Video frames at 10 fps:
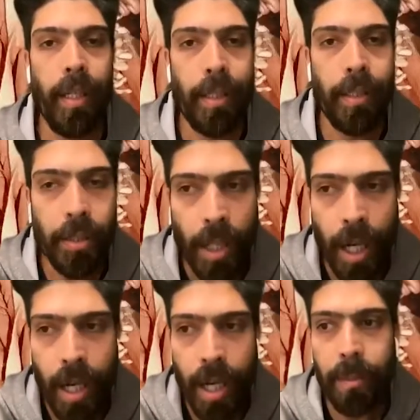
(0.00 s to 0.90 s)
his
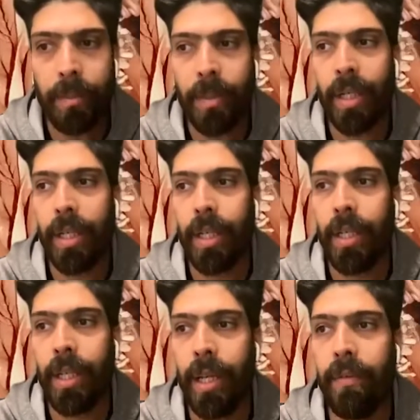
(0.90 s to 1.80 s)
time that he
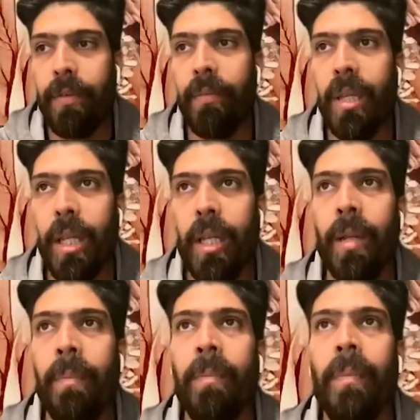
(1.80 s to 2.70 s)
gave me,
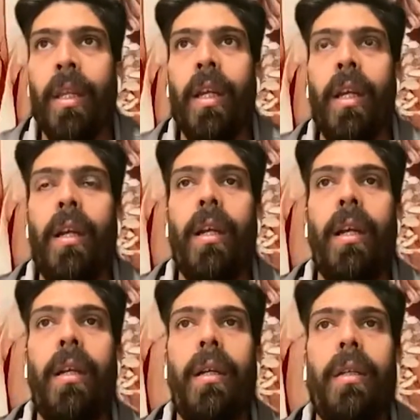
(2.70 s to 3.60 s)

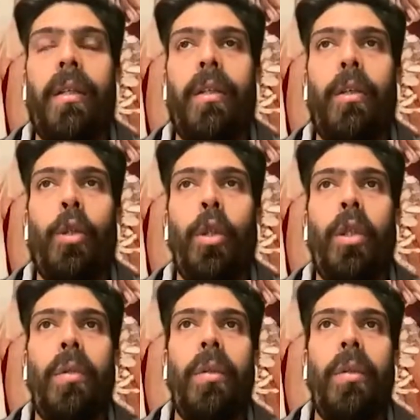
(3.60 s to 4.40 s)
uh, the